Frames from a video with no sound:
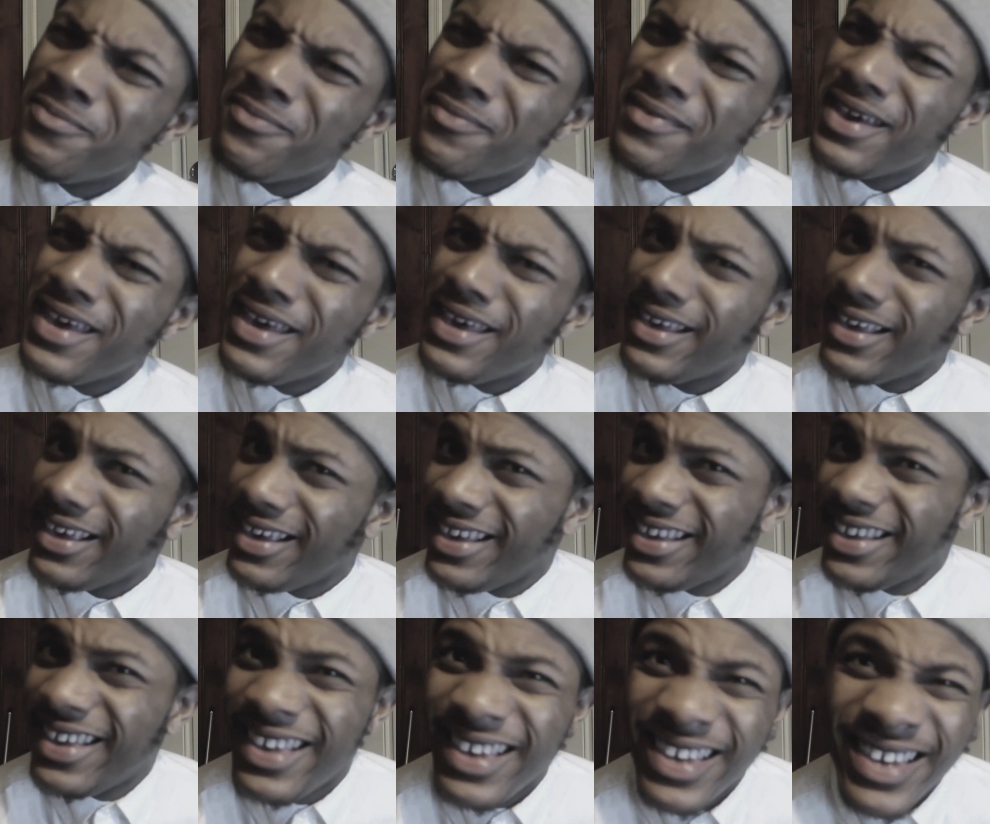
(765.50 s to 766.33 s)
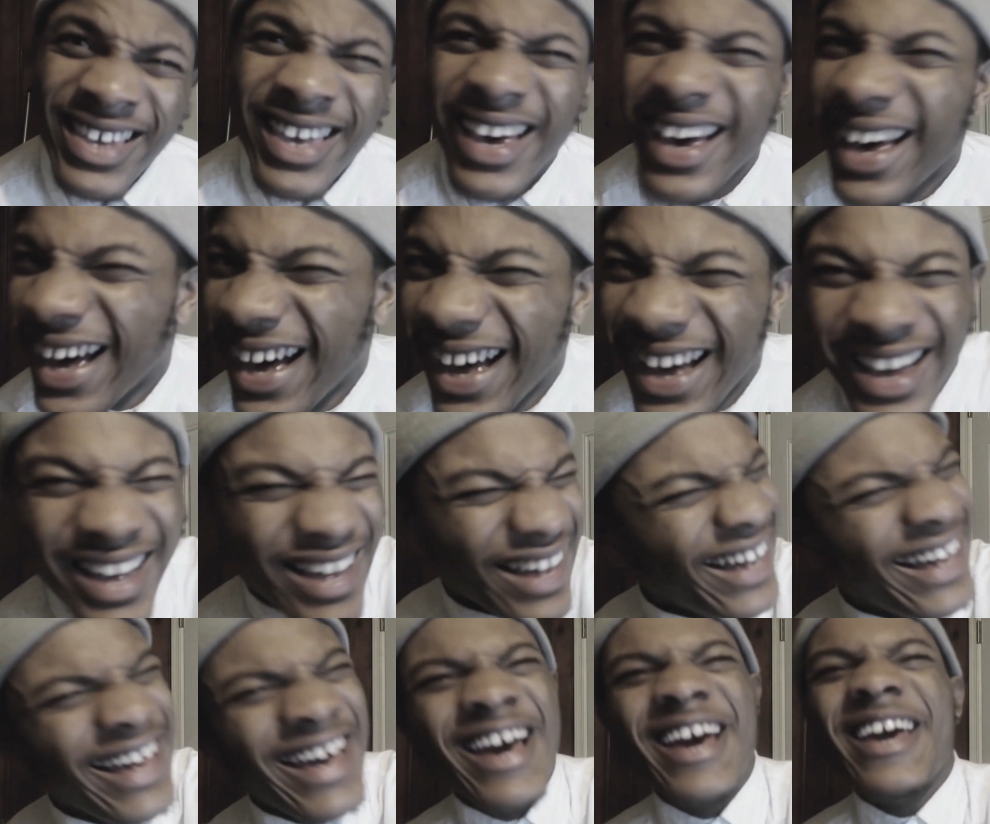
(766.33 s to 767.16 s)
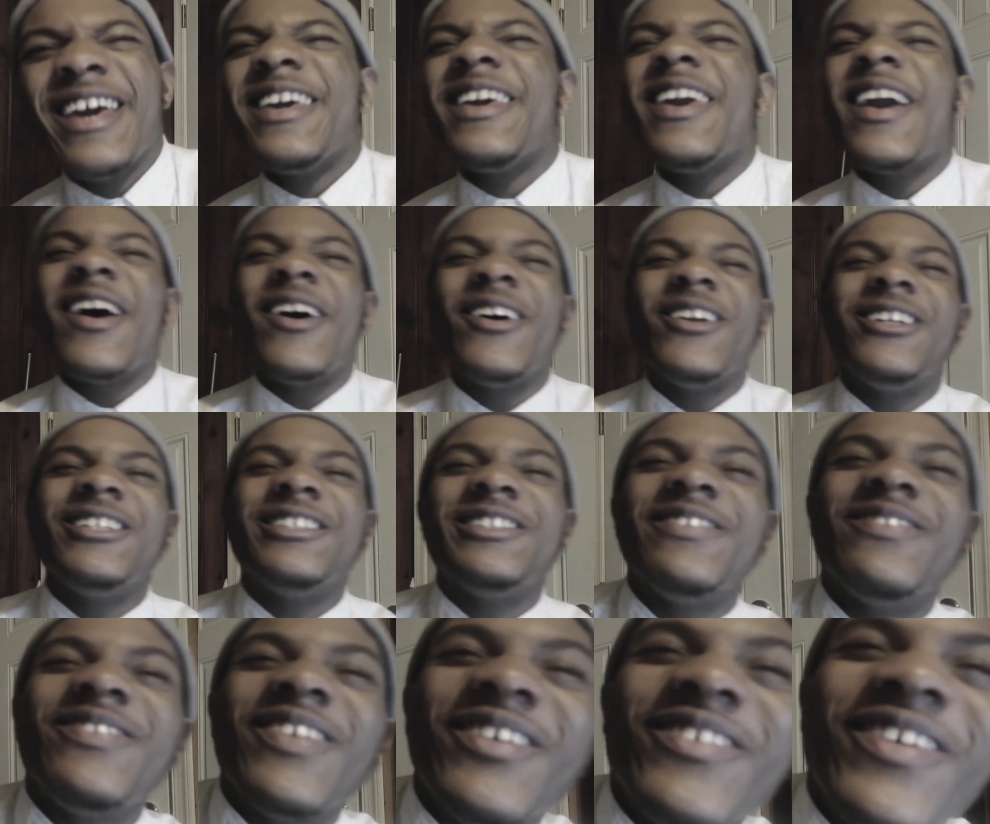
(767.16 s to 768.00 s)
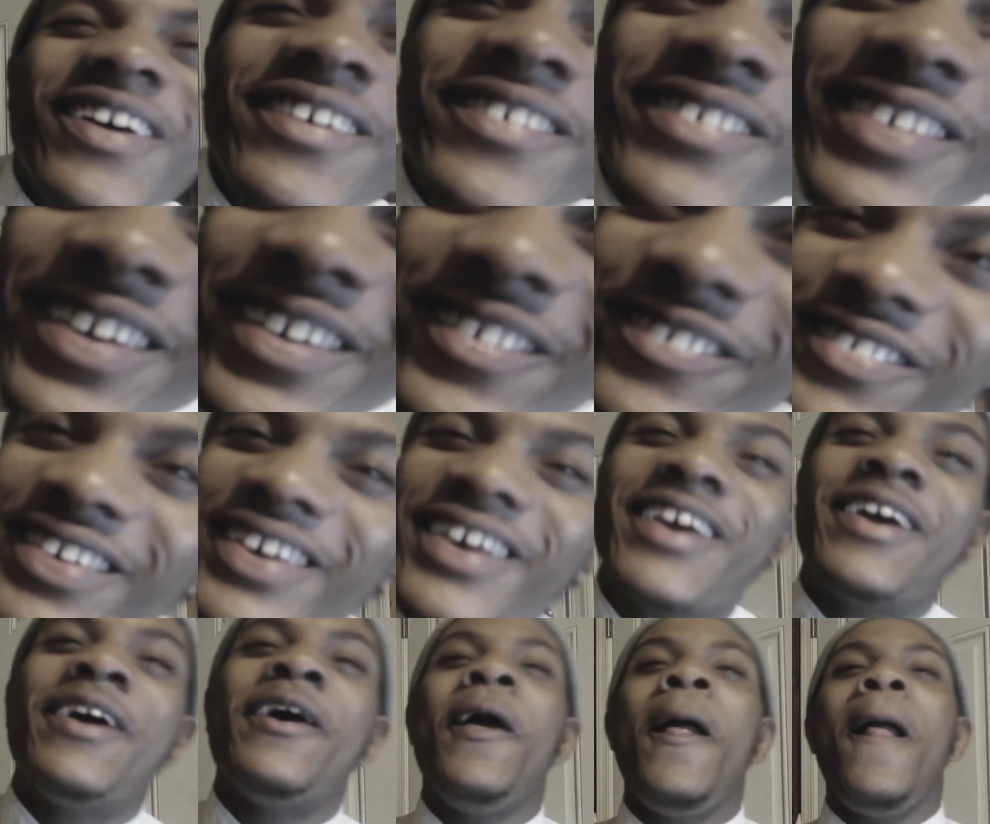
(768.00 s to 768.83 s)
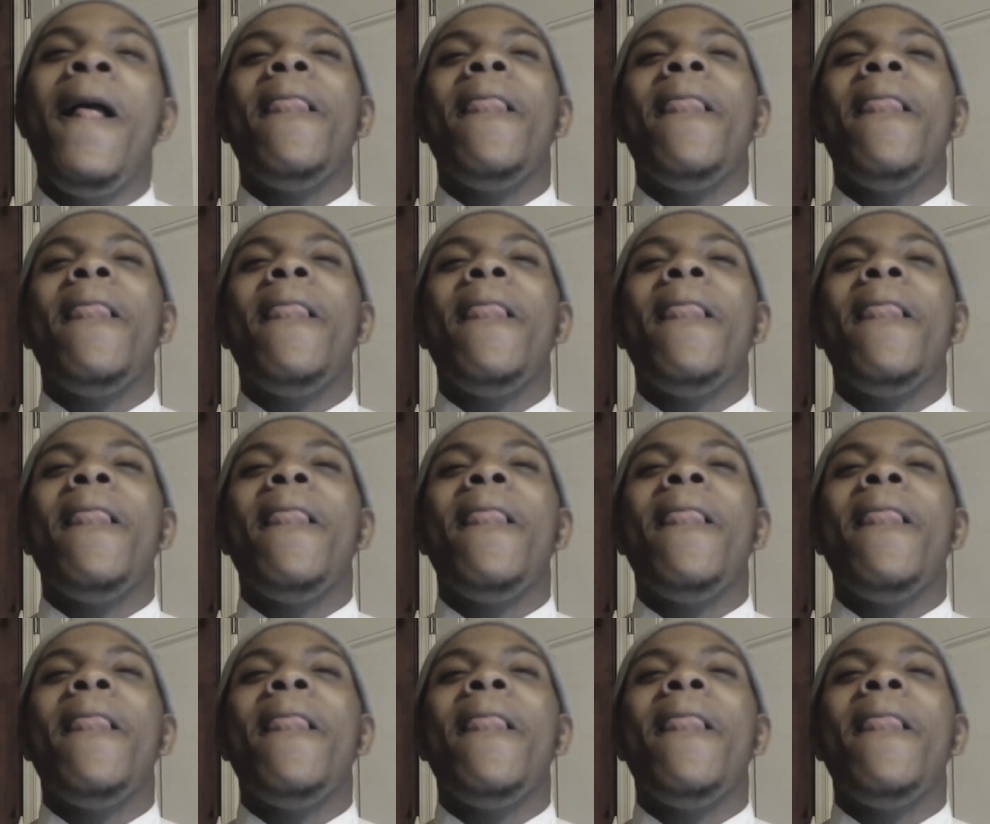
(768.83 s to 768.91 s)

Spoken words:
Me. Yo, this is your boy YBM, man.